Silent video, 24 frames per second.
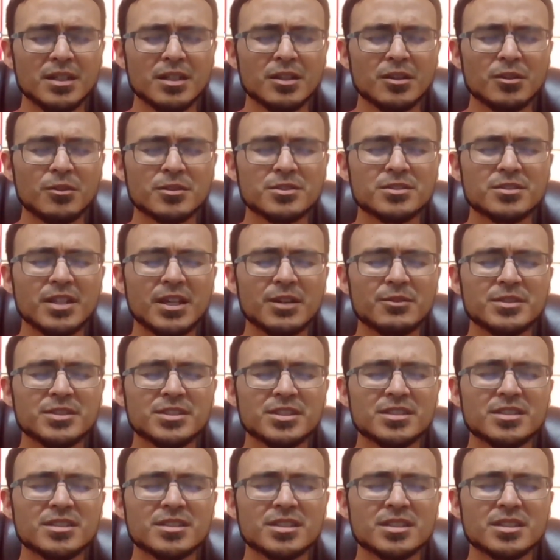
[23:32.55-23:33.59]
Lord, so that we
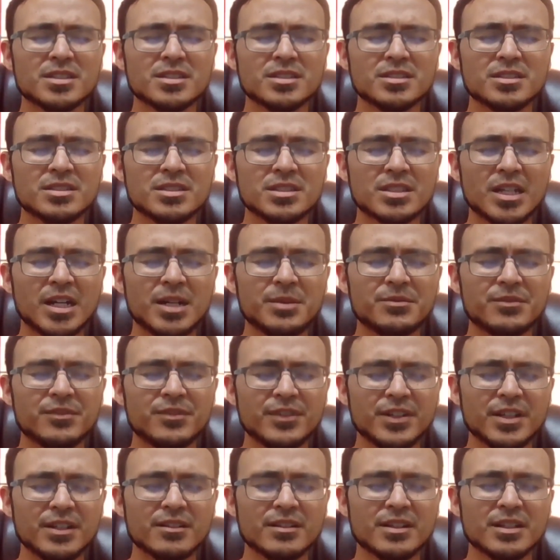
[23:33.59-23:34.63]
just stop
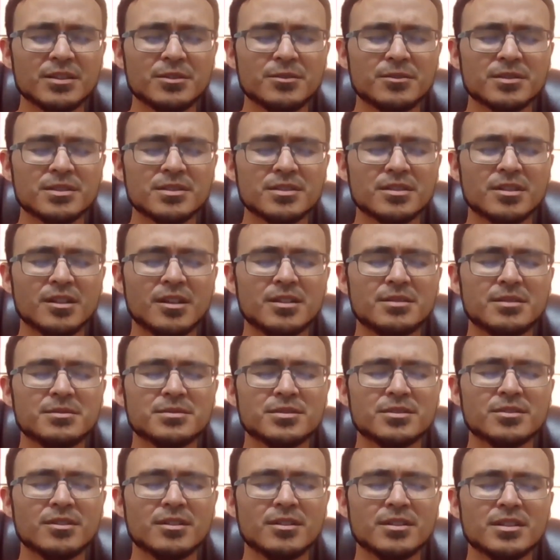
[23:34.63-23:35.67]
fearing, Lord, and stop
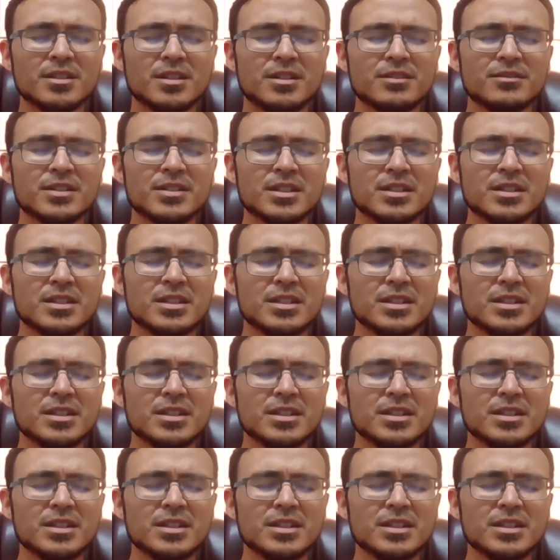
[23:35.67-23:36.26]
start loving.